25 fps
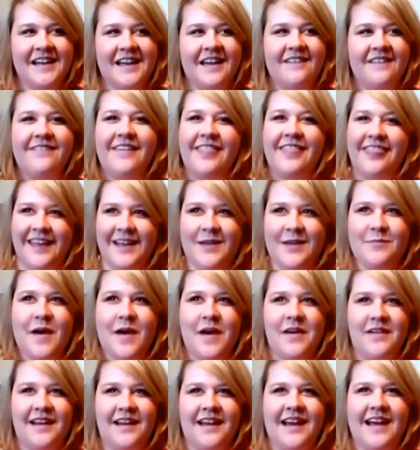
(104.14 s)
If I think
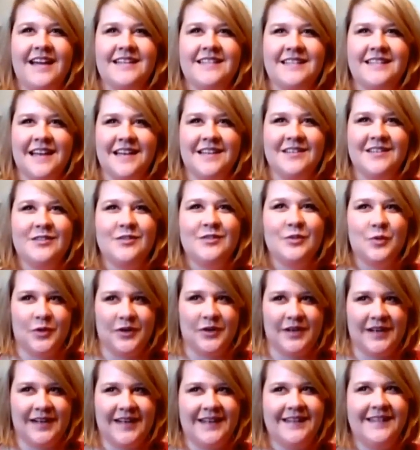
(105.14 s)
about it, I say
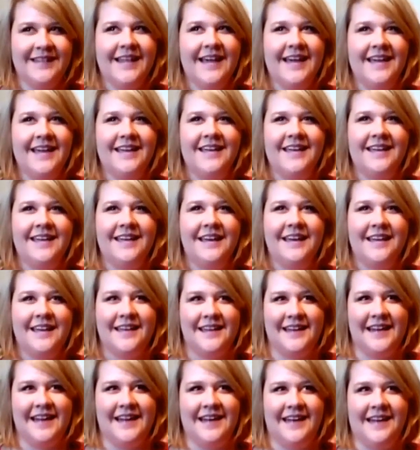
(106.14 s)
sorry like a
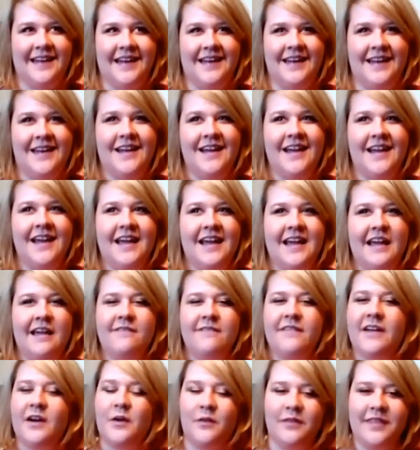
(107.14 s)
Canadian.
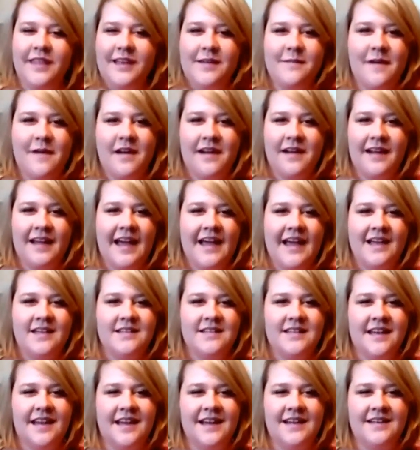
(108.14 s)
If I don't think about it, I
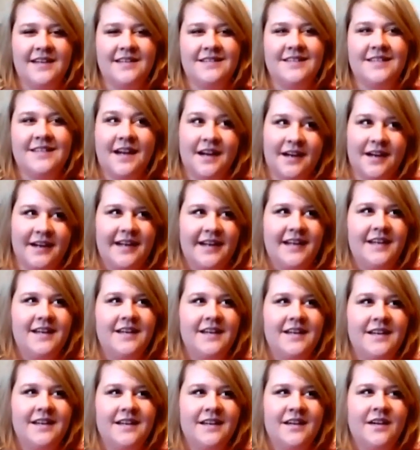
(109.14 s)
say sorry
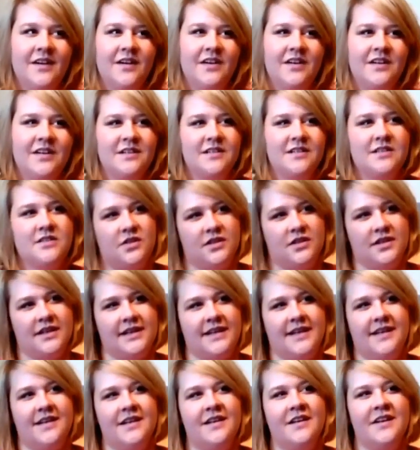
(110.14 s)
or
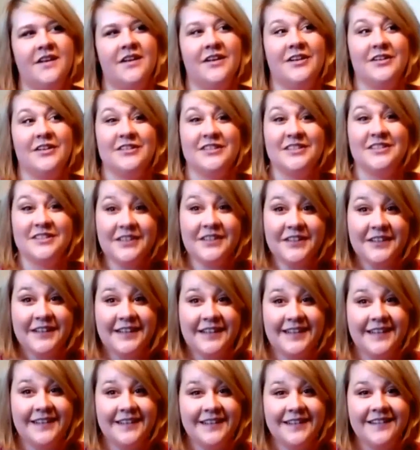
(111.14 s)
sorry or
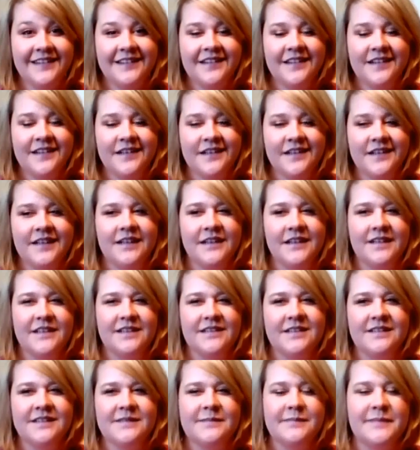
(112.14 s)
surrey,
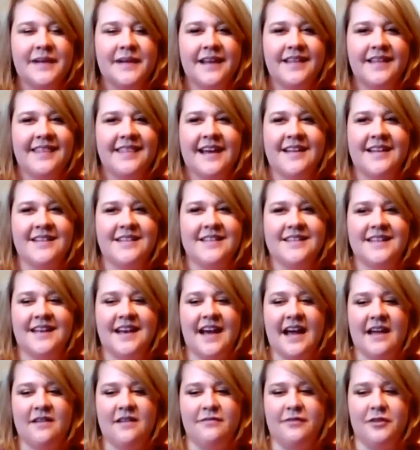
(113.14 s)
but that's the
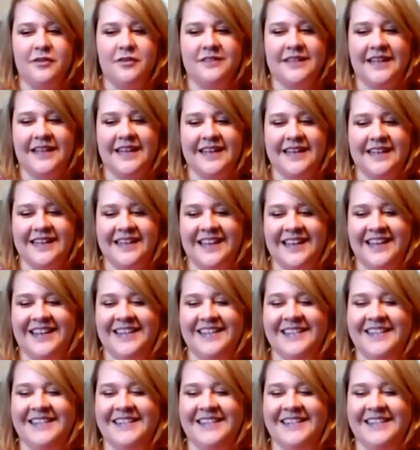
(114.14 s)
iPhone lady.